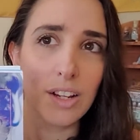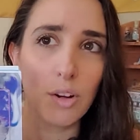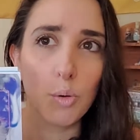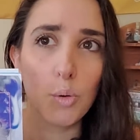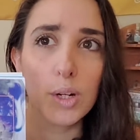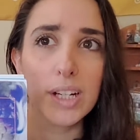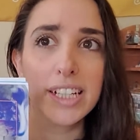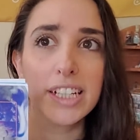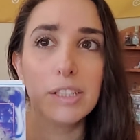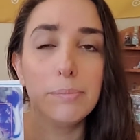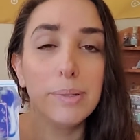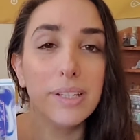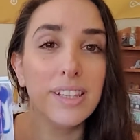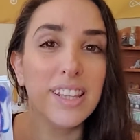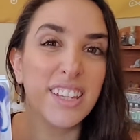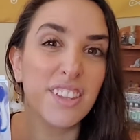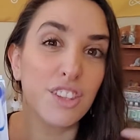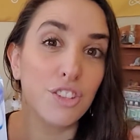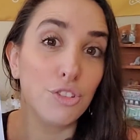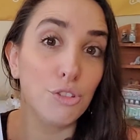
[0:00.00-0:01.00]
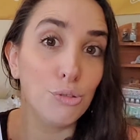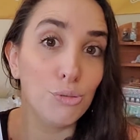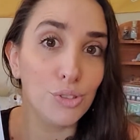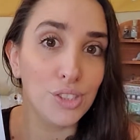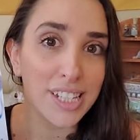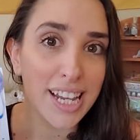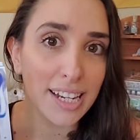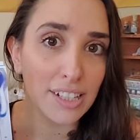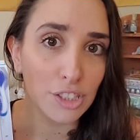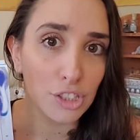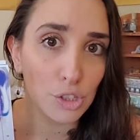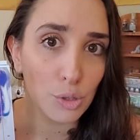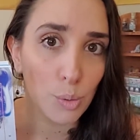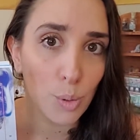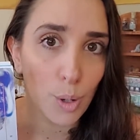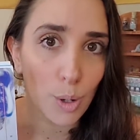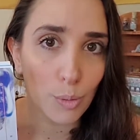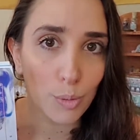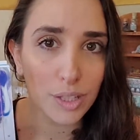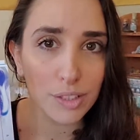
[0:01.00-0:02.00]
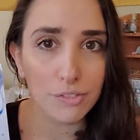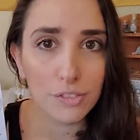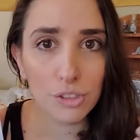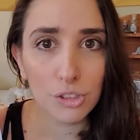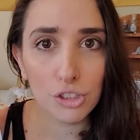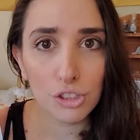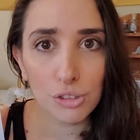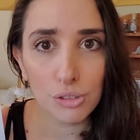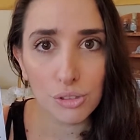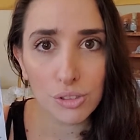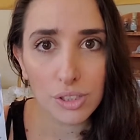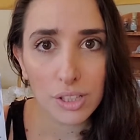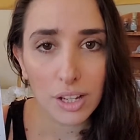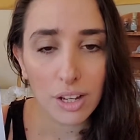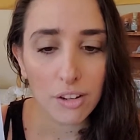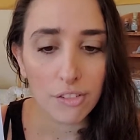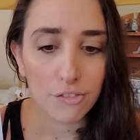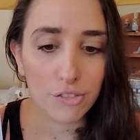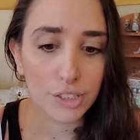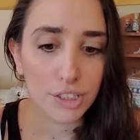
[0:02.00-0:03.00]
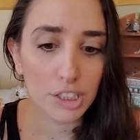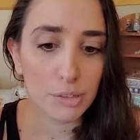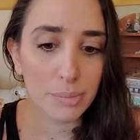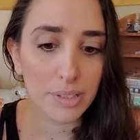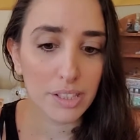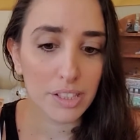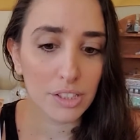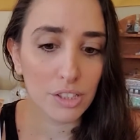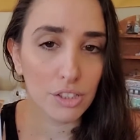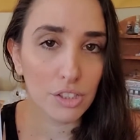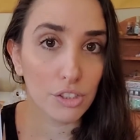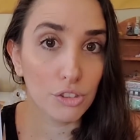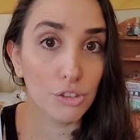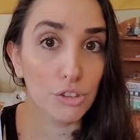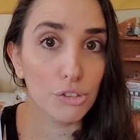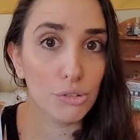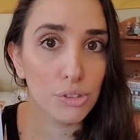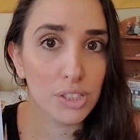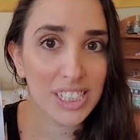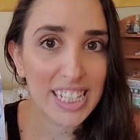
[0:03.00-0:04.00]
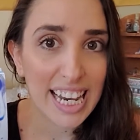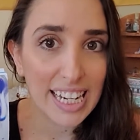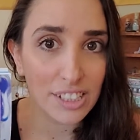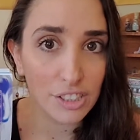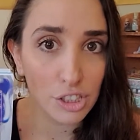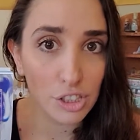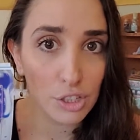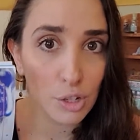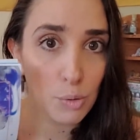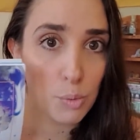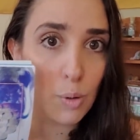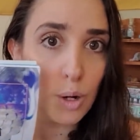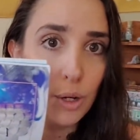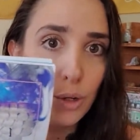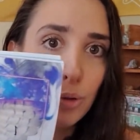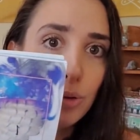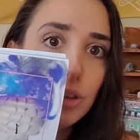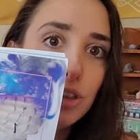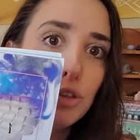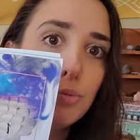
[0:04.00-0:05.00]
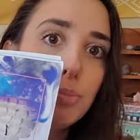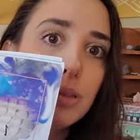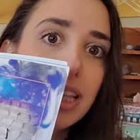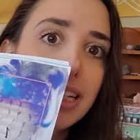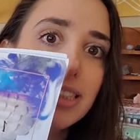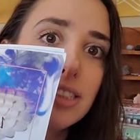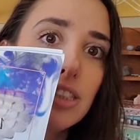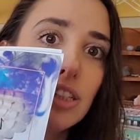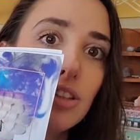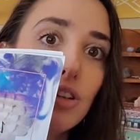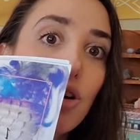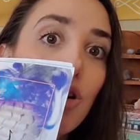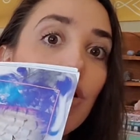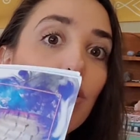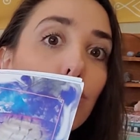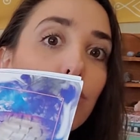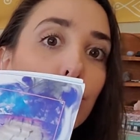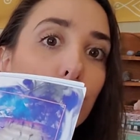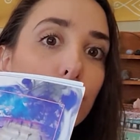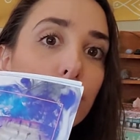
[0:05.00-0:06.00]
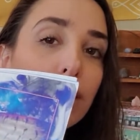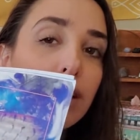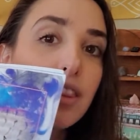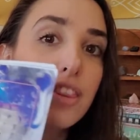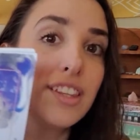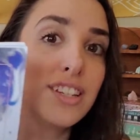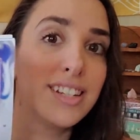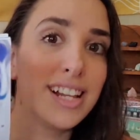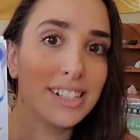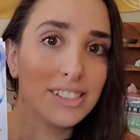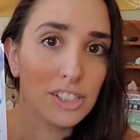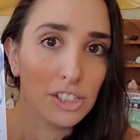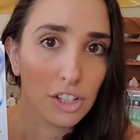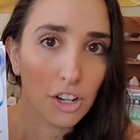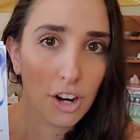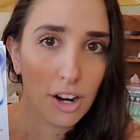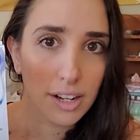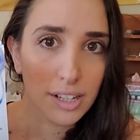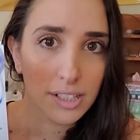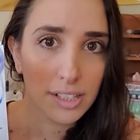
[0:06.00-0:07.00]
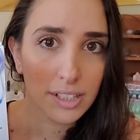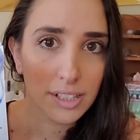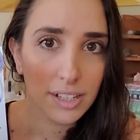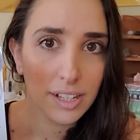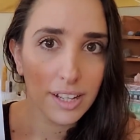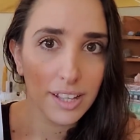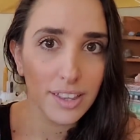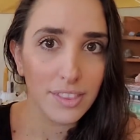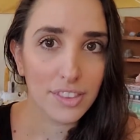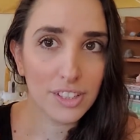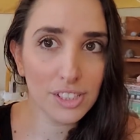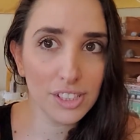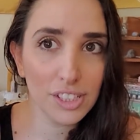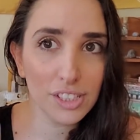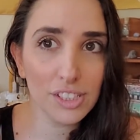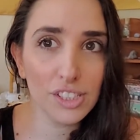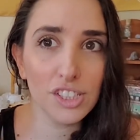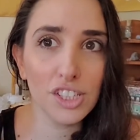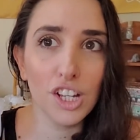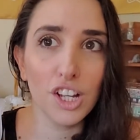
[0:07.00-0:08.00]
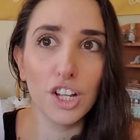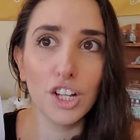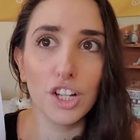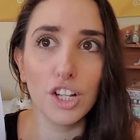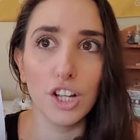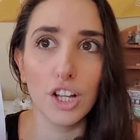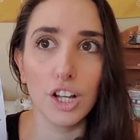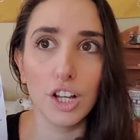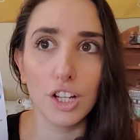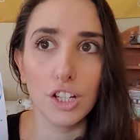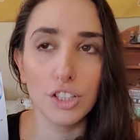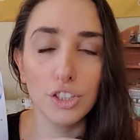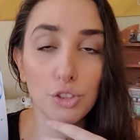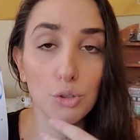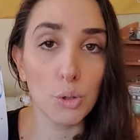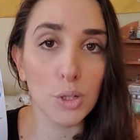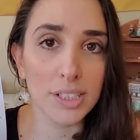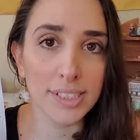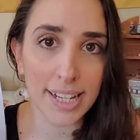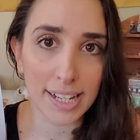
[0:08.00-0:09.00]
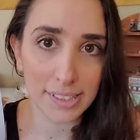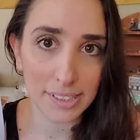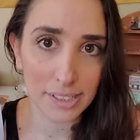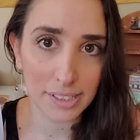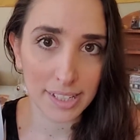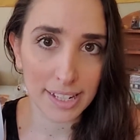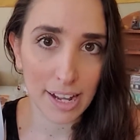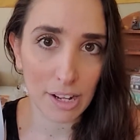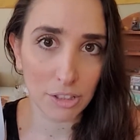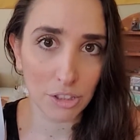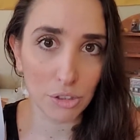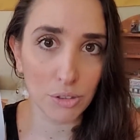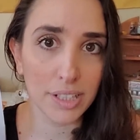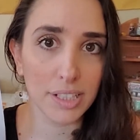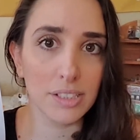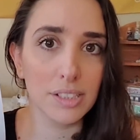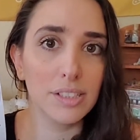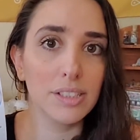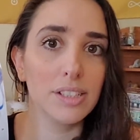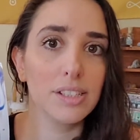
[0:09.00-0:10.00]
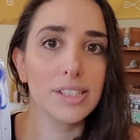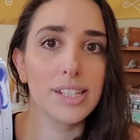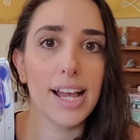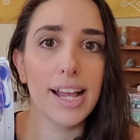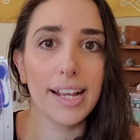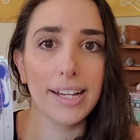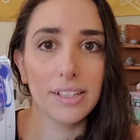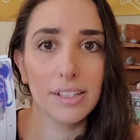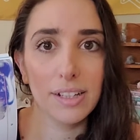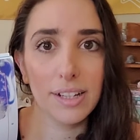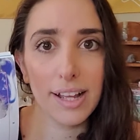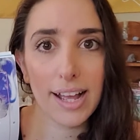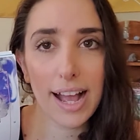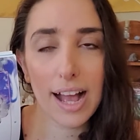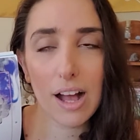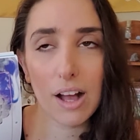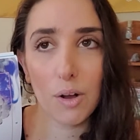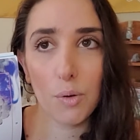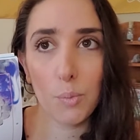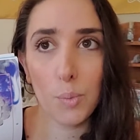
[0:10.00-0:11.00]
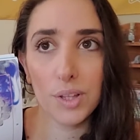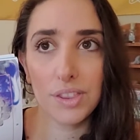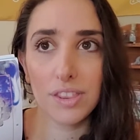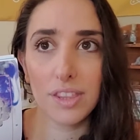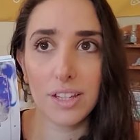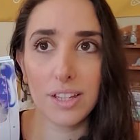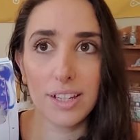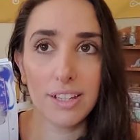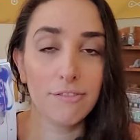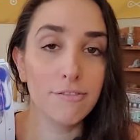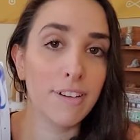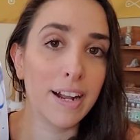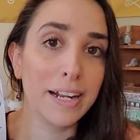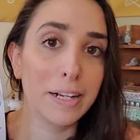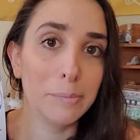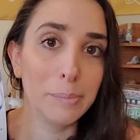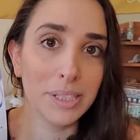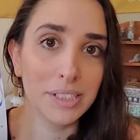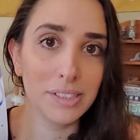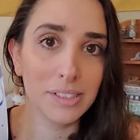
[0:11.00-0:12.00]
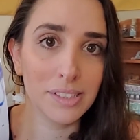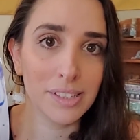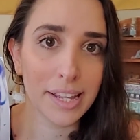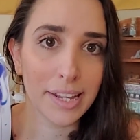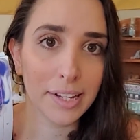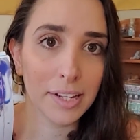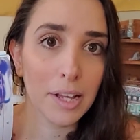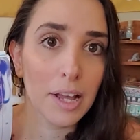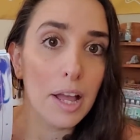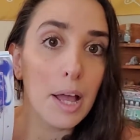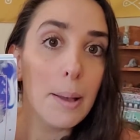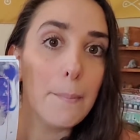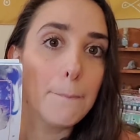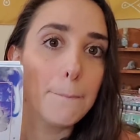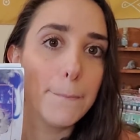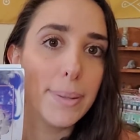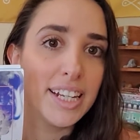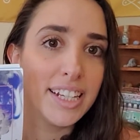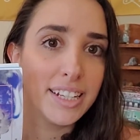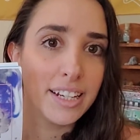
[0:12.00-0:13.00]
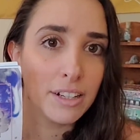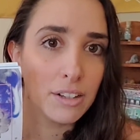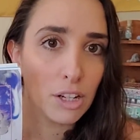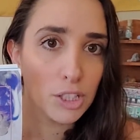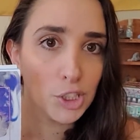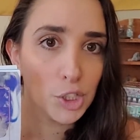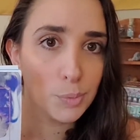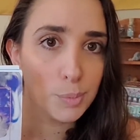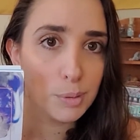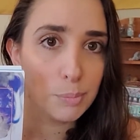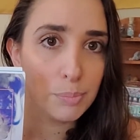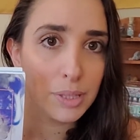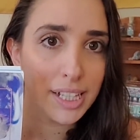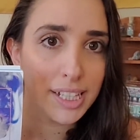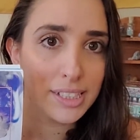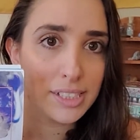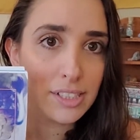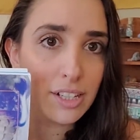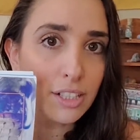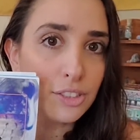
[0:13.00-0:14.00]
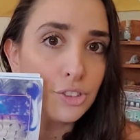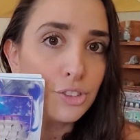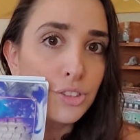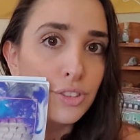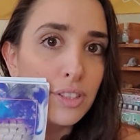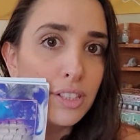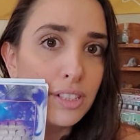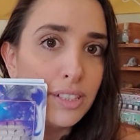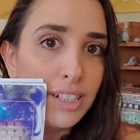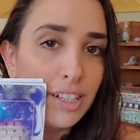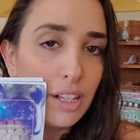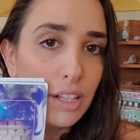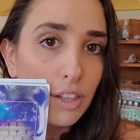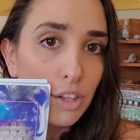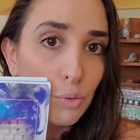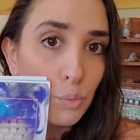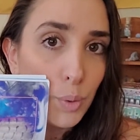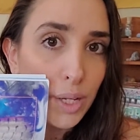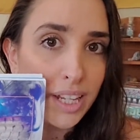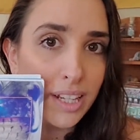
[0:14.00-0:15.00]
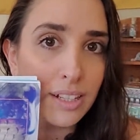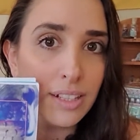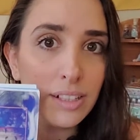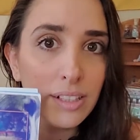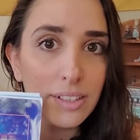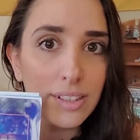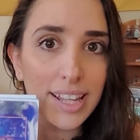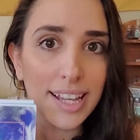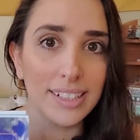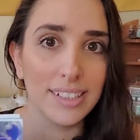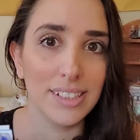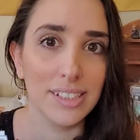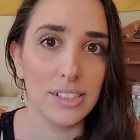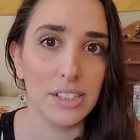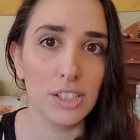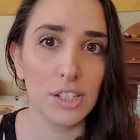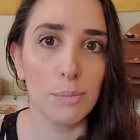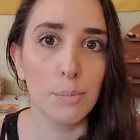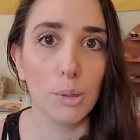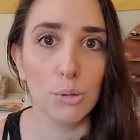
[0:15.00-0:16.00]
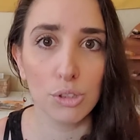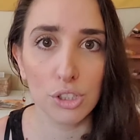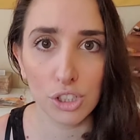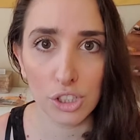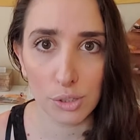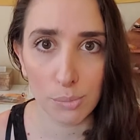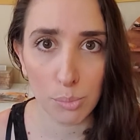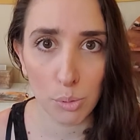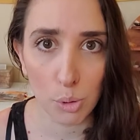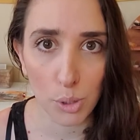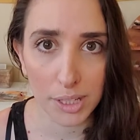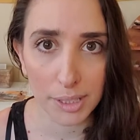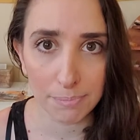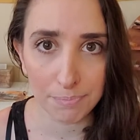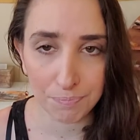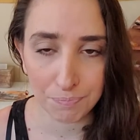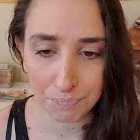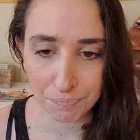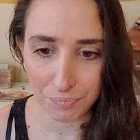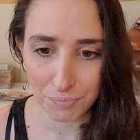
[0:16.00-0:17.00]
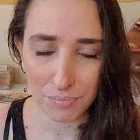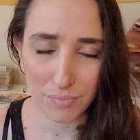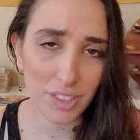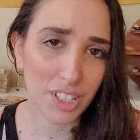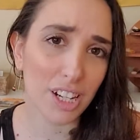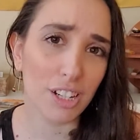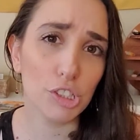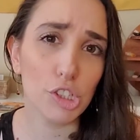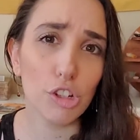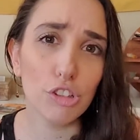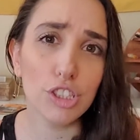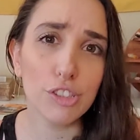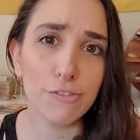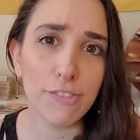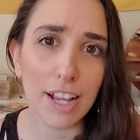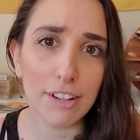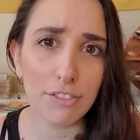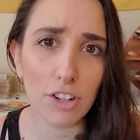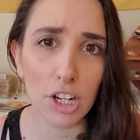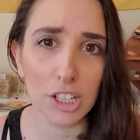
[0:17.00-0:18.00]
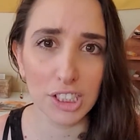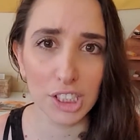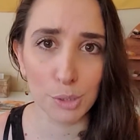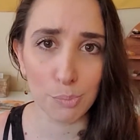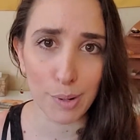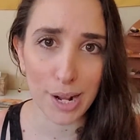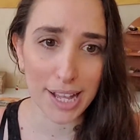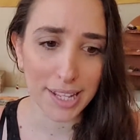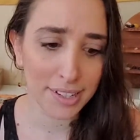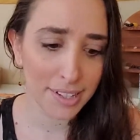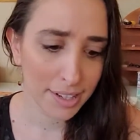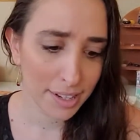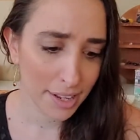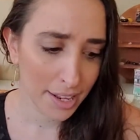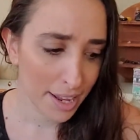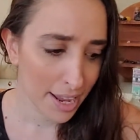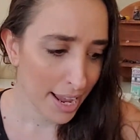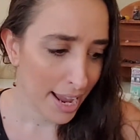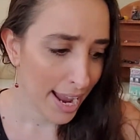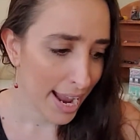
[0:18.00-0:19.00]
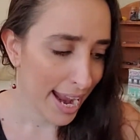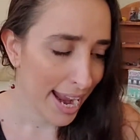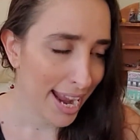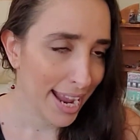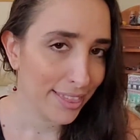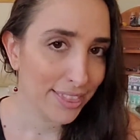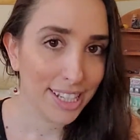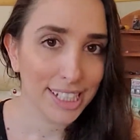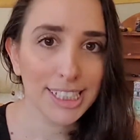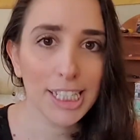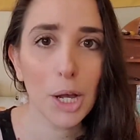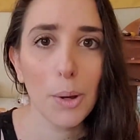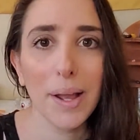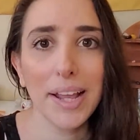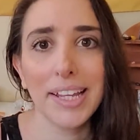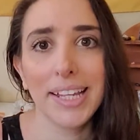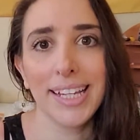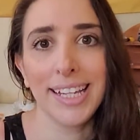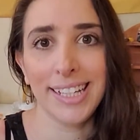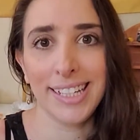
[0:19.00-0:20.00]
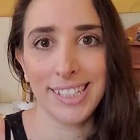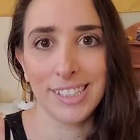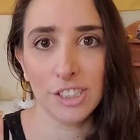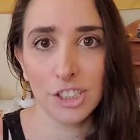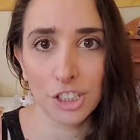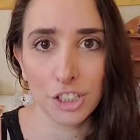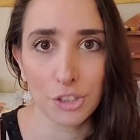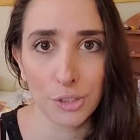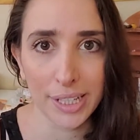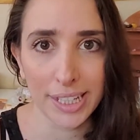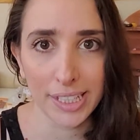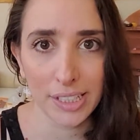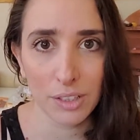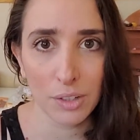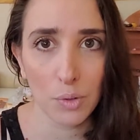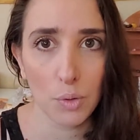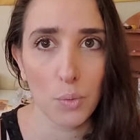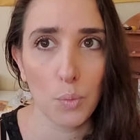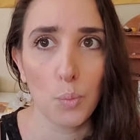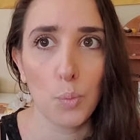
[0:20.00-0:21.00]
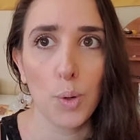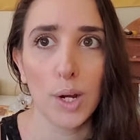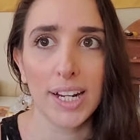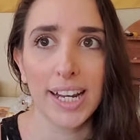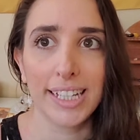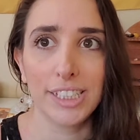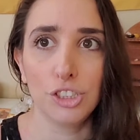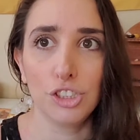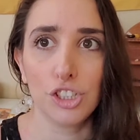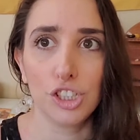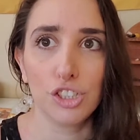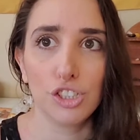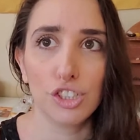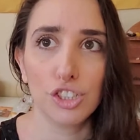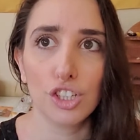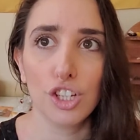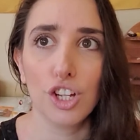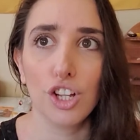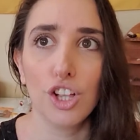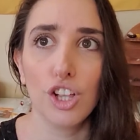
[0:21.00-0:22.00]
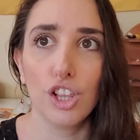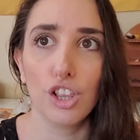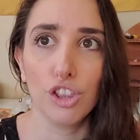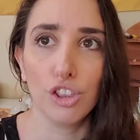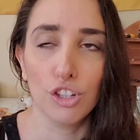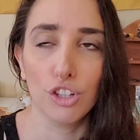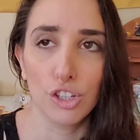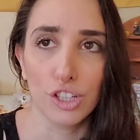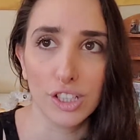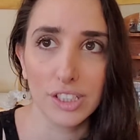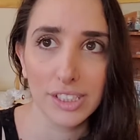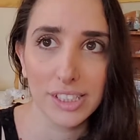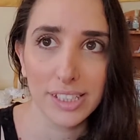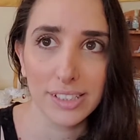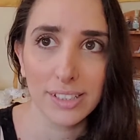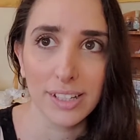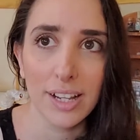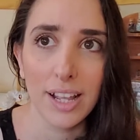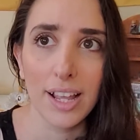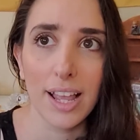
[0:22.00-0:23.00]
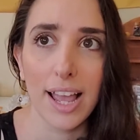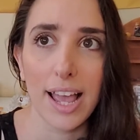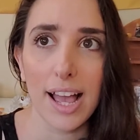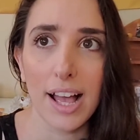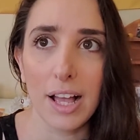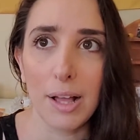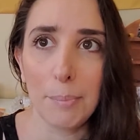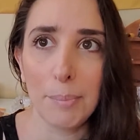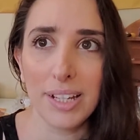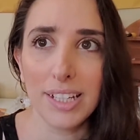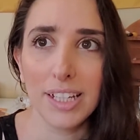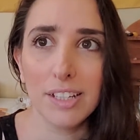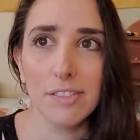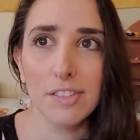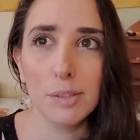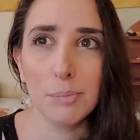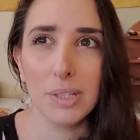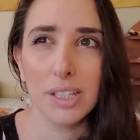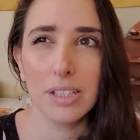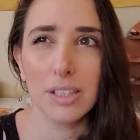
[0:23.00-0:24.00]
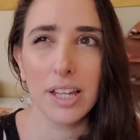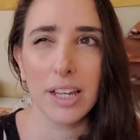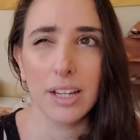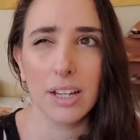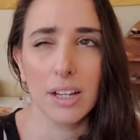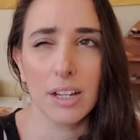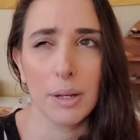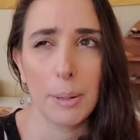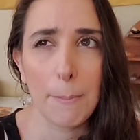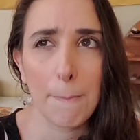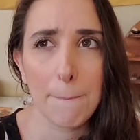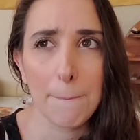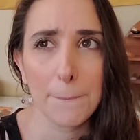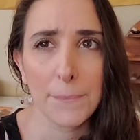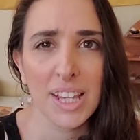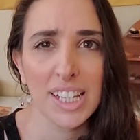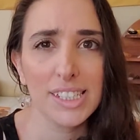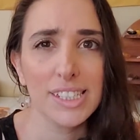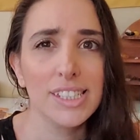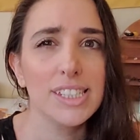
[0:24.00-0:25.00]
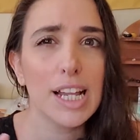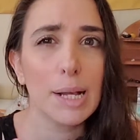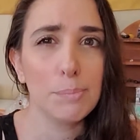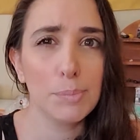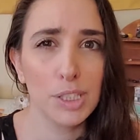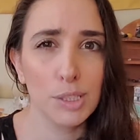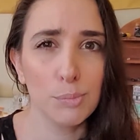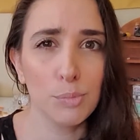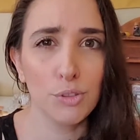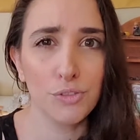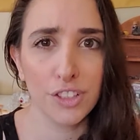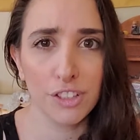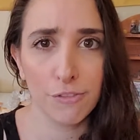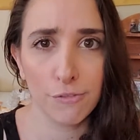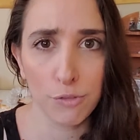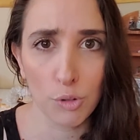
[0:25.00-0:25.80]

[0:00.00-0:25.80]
or it could be like the new status quo. If you choose for it to be this new status quo, you place it over the nest card. This is your nest now. You get to decide what the environment is like. But it can also be placed under the wing that needs the most support. So it's a 5-card spread. And that's how I integrate what I just learned. And it gives me like steps moving